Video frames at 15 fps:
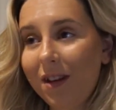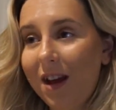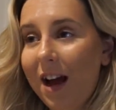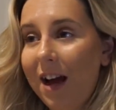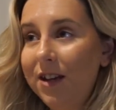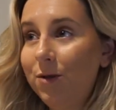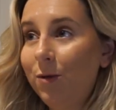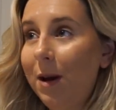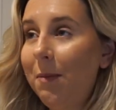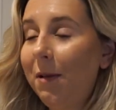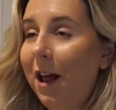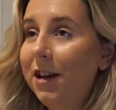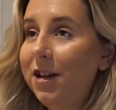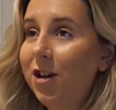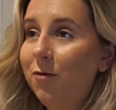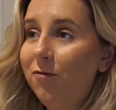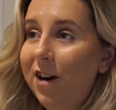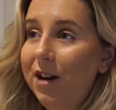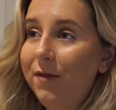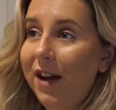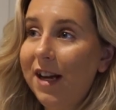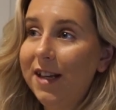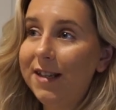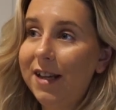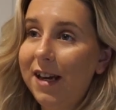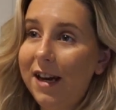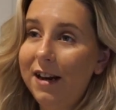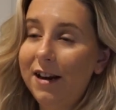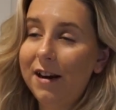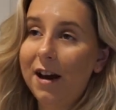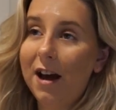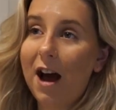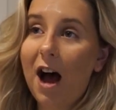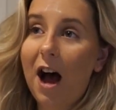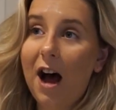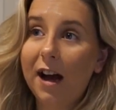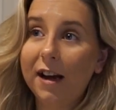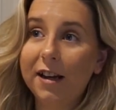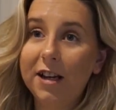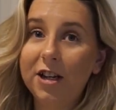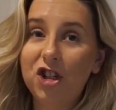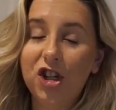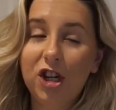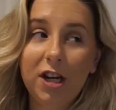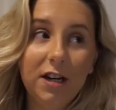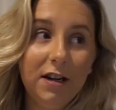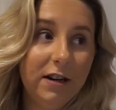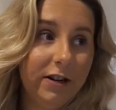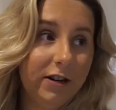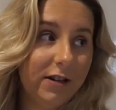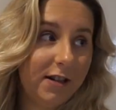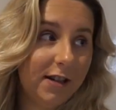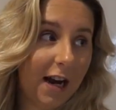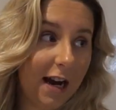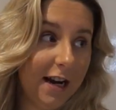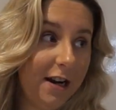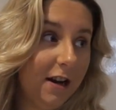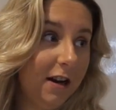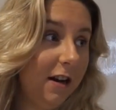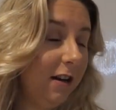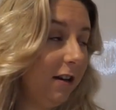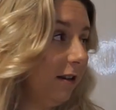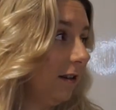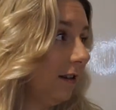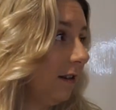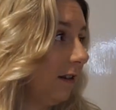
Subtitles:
and we're planning on renovating our kitchen, diner,